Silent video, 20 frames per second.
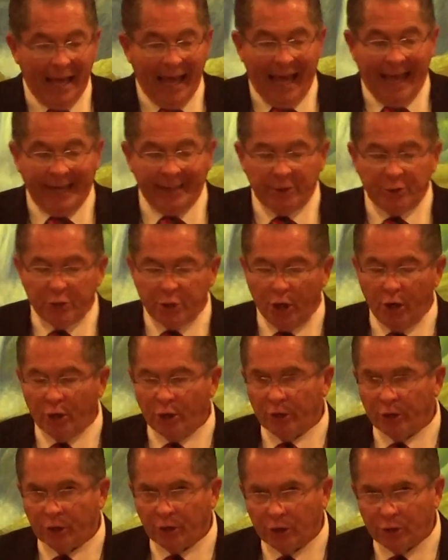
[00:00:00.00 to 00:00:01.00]
and
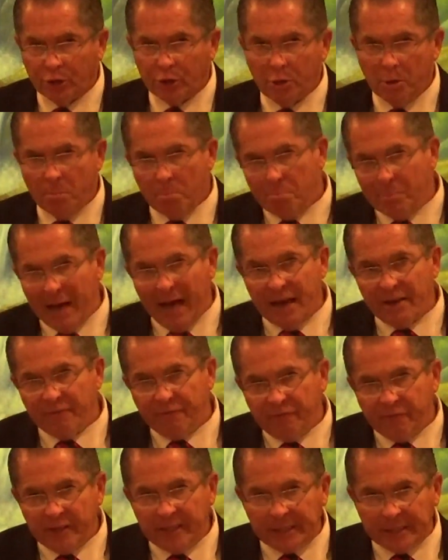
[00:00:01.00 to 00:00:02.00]
turned my
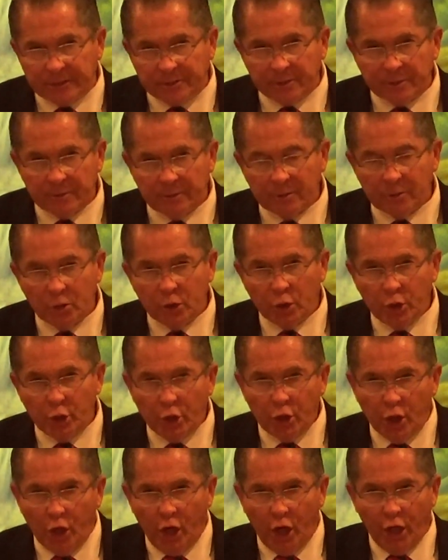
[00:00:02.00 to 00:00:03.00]
feet
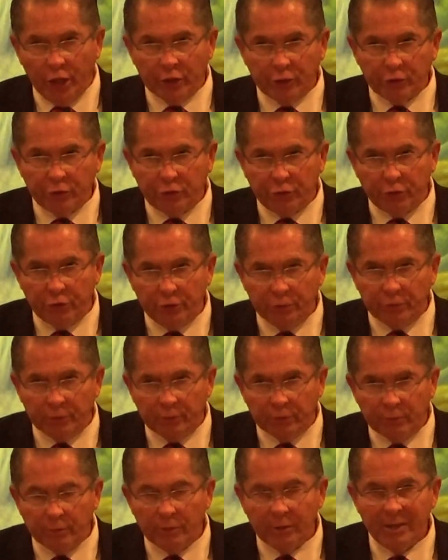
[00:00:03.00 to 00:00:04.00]

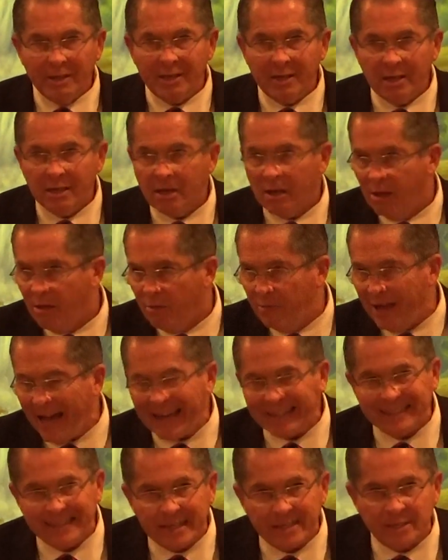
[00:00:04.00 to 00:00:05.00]
unto
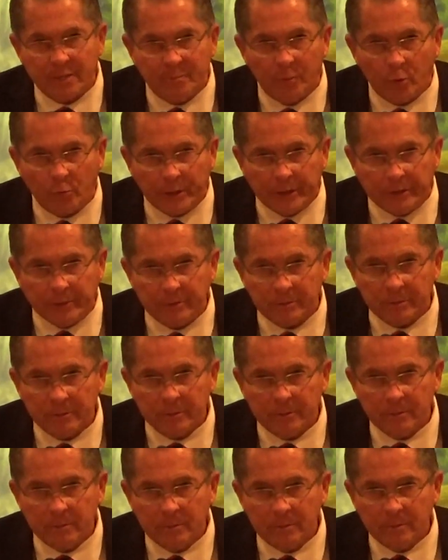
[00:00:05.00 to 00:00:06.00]
thy testimonies.
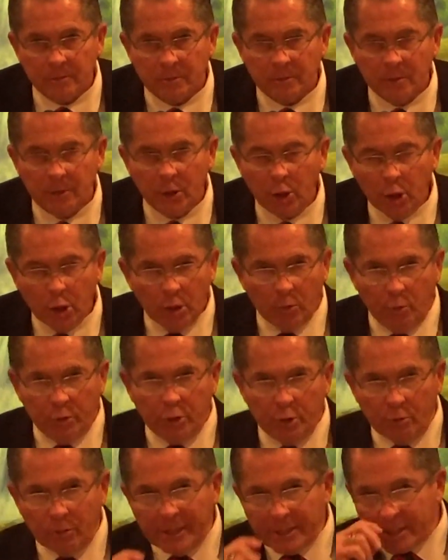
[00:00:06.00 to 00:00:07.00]

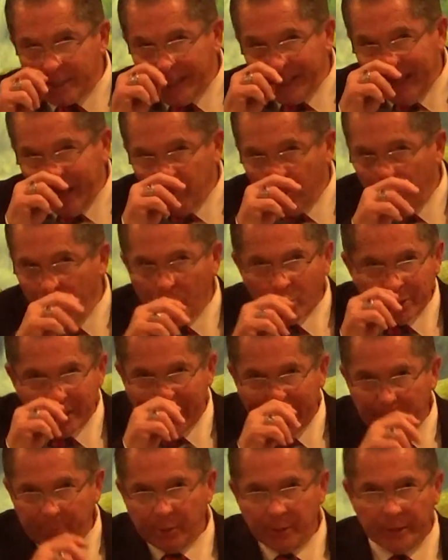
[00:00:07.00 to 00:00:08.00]
Would you listen to that one more
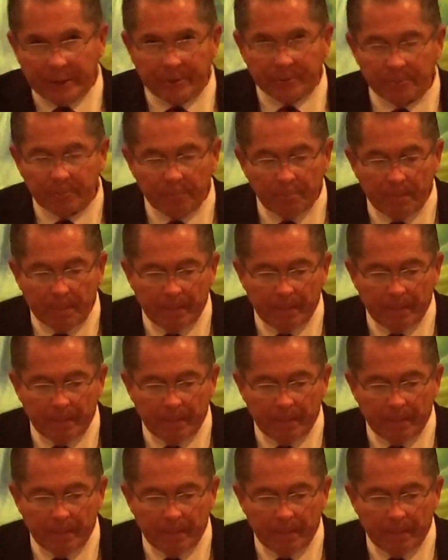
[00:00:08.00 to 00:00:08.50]
time, please?